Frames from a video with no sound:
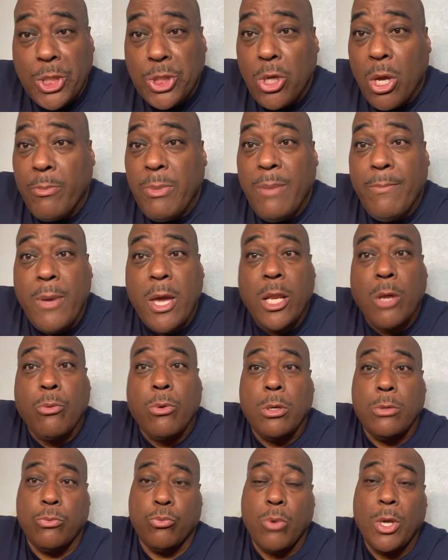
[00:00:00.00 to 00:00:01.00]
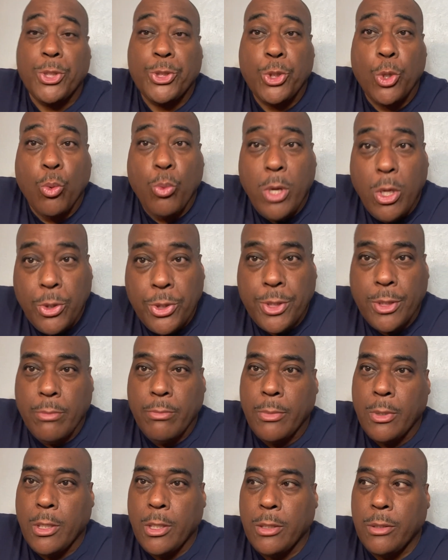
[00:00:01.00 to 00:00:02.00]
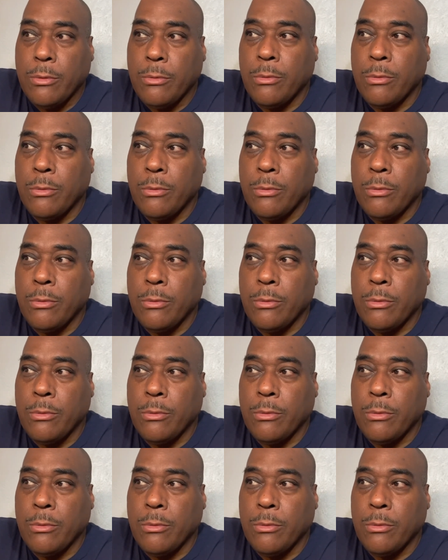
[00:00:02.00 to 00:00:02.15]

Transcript: are going to be better with Russell Wilson, but